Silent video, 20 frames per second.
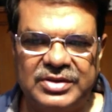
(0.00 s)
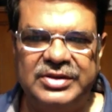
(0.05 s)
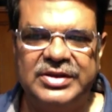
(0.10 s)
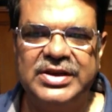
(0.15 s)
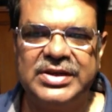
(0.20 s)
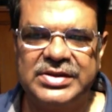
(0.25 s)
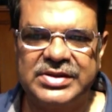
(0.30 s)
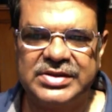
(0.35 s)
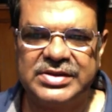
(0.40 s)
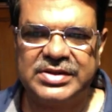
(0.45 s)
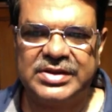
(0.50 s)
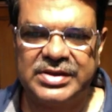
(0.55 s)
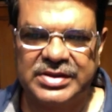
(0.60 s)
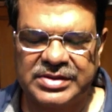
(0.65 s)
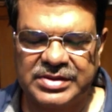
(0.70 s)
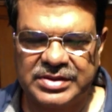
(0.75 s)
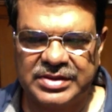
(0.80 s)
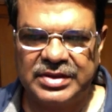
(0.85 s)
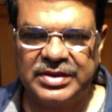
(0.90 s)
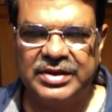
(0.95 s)
This
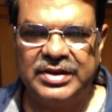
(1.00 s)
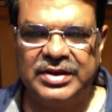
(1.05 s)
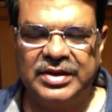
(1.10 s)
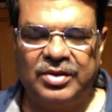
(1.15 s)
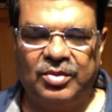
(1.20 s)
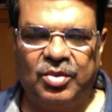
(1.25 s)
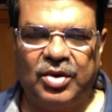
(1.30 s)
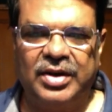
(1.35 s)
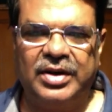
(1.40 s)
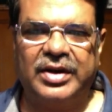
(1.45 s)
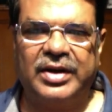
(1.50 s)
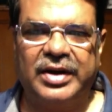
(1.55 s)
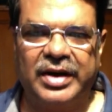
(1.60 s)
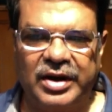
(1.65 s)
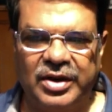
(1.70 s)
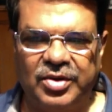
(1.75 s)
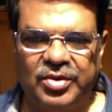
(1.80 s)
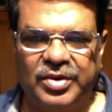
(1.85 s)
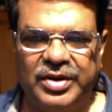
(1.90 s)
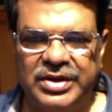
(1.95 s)
is what
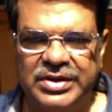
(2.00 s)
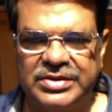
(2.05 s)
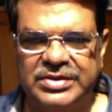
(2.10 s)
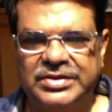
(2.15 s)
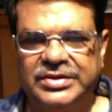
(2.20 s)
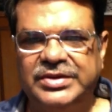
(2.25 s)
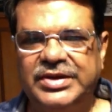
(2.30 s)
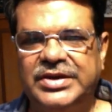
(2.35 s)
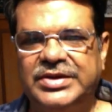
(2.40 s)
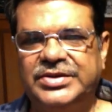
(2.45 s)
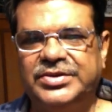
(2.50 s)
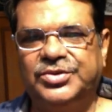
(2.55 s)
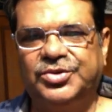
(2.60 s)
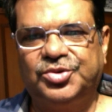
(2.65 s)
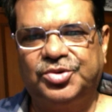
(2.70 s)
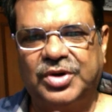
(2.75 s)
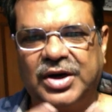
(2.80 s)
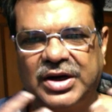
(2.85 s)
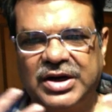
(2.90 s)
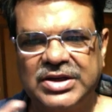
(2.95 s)
Kali Yuga is. Yes, you
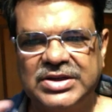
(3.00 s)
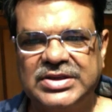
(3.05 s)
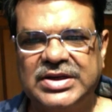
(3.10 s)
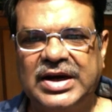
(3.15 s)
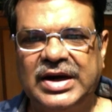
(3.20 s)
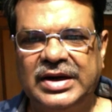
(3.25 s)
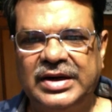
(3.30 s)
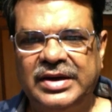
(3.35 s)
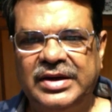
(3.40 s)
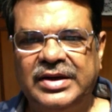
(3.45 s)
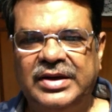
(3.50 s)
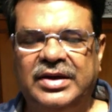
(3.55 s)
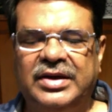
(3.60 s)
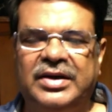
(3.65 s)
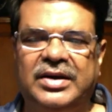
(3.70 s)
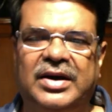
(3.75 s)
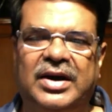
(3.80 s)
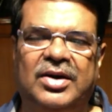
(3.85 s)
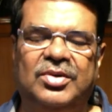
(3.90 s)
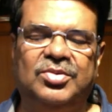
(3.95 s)
should understand
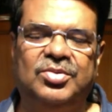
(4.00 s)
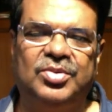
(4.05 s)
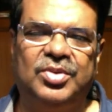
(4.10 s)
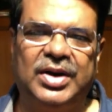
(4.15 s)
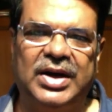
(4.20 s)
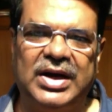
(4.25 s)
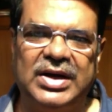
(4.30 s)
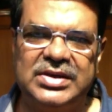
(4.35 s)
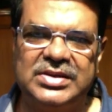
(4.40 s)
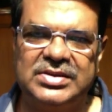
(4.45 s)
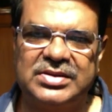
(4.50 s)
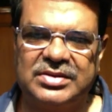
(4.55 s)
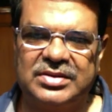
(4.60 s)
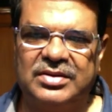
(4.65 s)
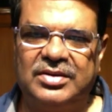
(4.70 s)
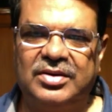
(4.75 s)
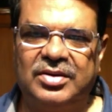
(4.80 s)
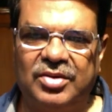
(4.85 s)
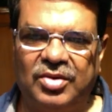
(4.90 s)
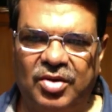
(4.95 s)
Rahu has
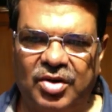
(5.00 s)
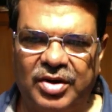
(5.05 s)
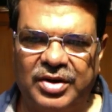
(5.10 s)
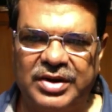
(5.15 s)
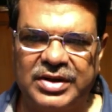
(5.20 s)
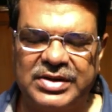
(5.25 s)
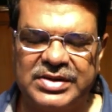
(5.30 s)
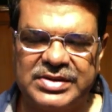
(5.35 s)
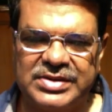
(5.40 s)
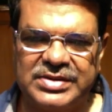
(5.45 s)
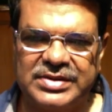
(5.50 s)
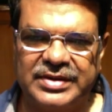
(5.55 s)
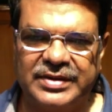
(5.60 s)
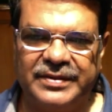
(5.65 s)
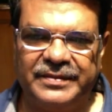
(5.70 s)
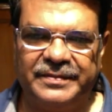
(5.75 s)
got its